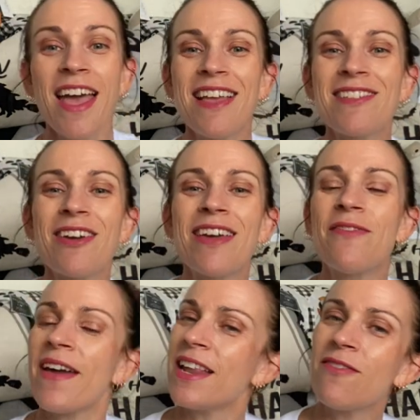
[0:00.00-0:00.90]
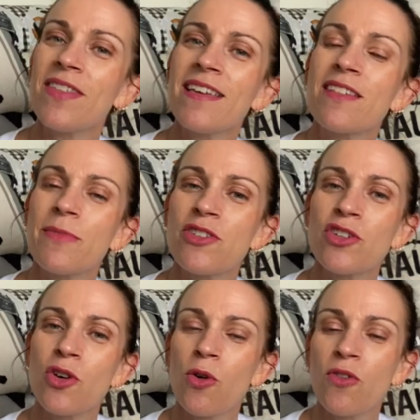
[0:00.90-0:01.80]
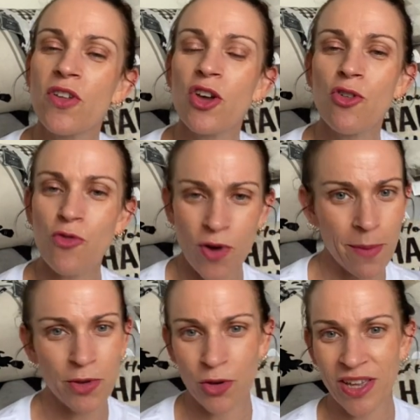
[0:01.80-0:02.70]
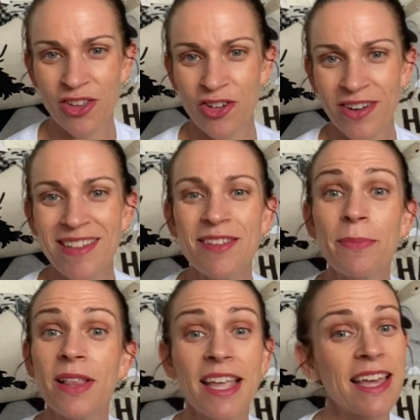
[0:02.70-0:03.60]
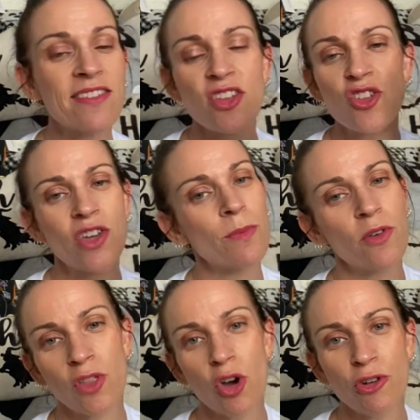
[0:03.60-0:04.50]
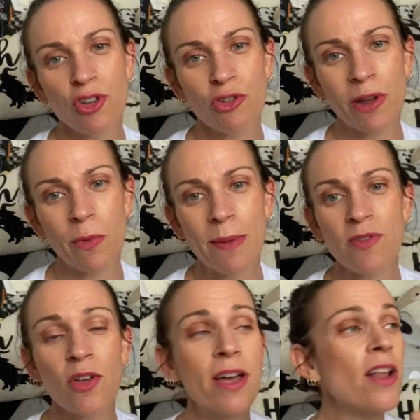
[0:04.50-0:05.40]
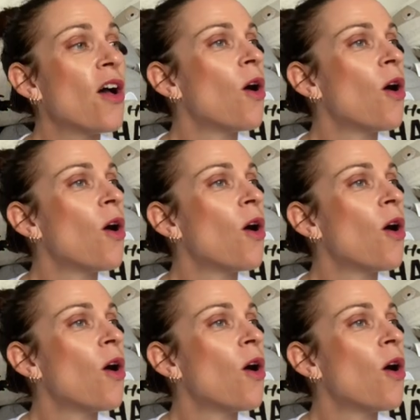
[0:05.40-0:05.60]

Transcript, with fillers: So if any of these submission calls grab your interest, please jump on the Horror Tree website.